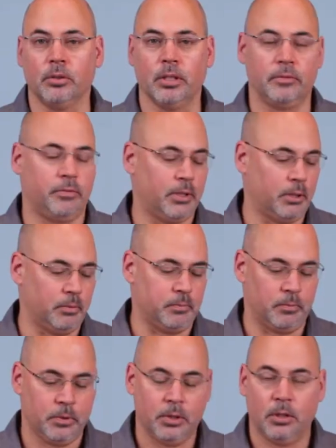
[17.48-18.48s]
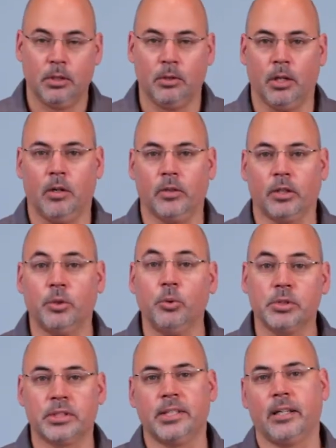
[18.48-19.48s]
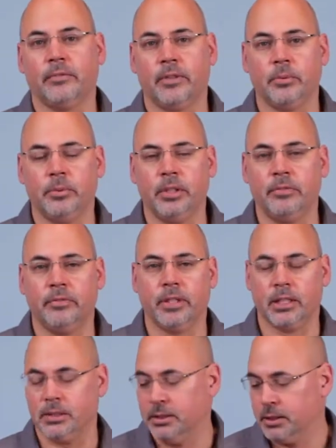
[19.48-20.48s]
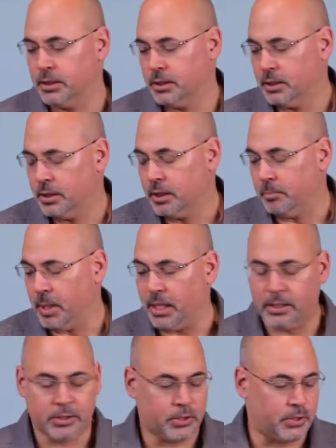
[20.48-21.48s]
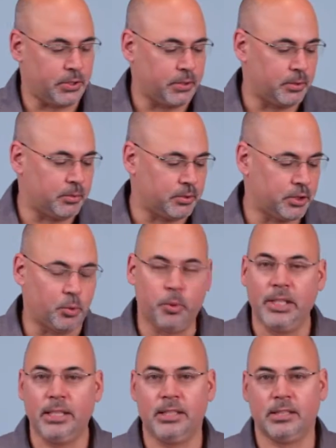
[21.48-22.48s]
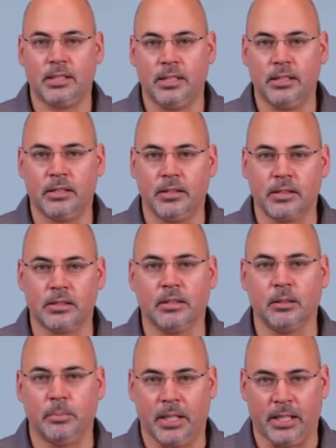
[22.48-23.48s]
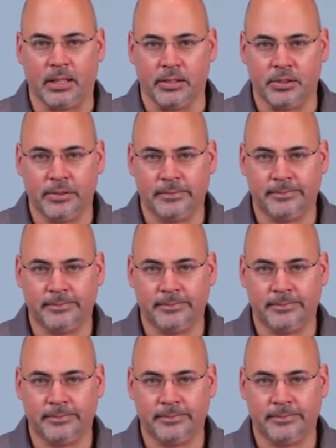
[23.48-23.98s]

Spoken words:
of all the cool stuff that we've managed to squeeze into this little package.